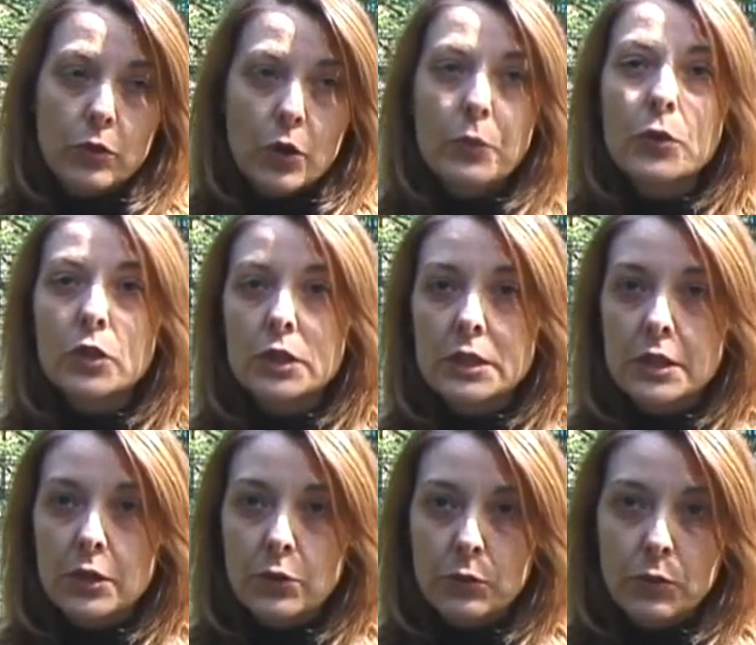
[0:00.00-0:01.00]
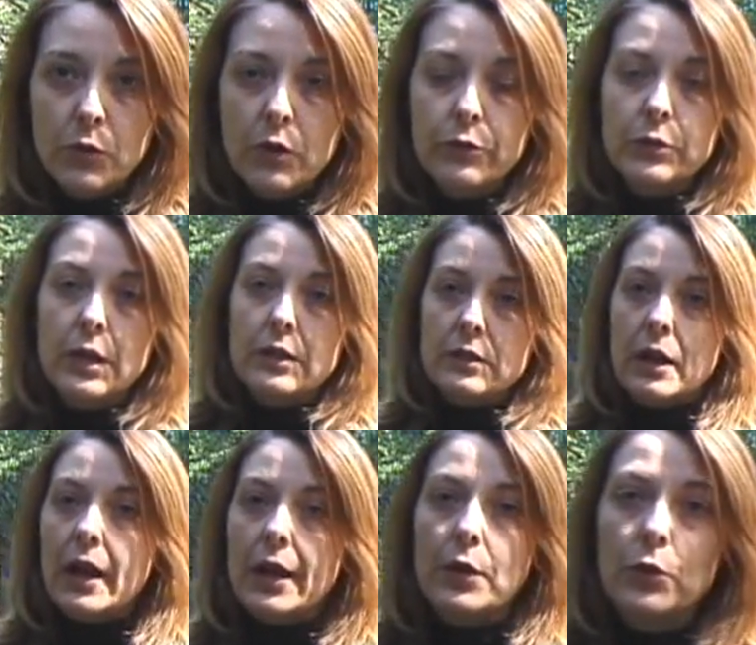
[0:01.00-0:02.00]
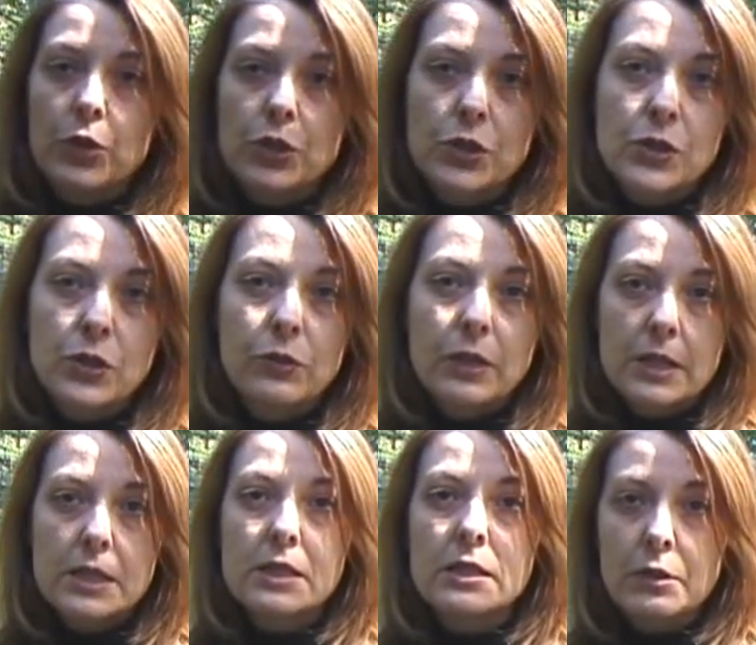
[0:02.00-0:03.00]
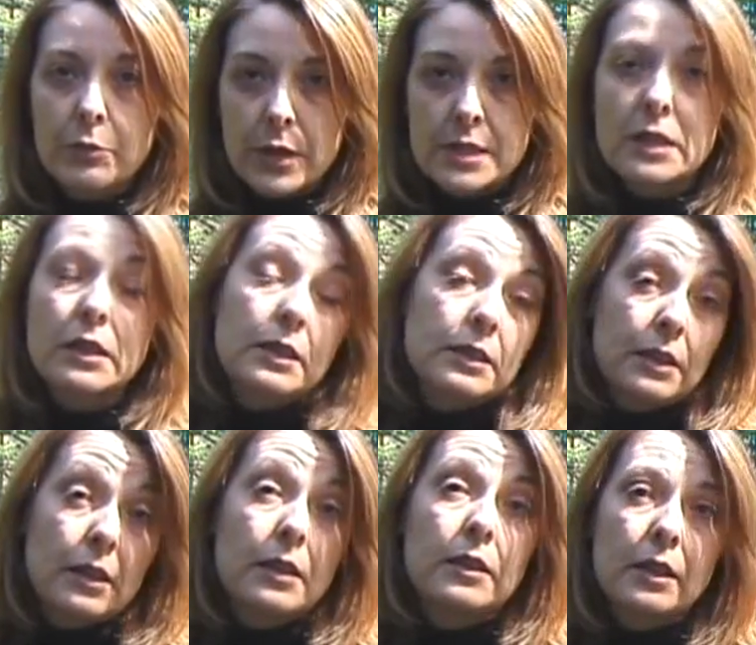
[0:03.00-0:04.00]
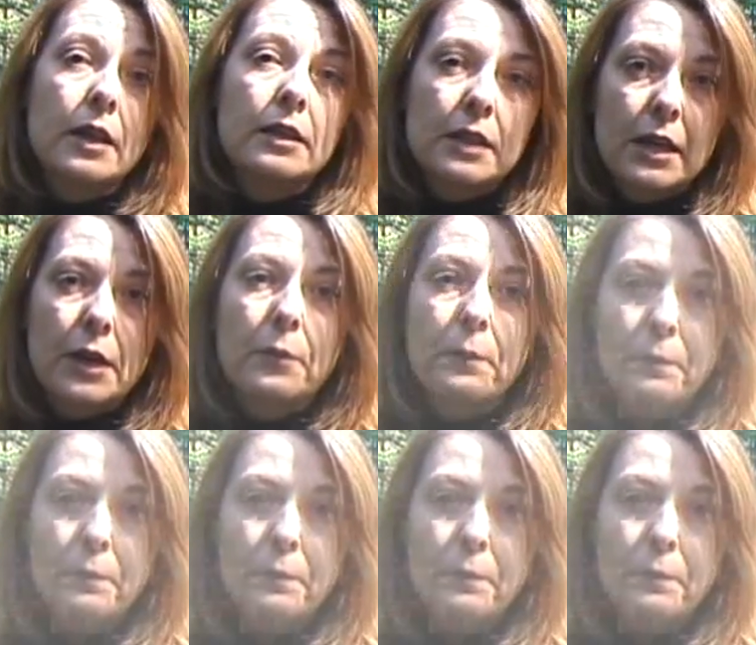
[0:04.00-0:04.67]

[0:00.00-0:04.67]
community of that language. So that's basically the idea.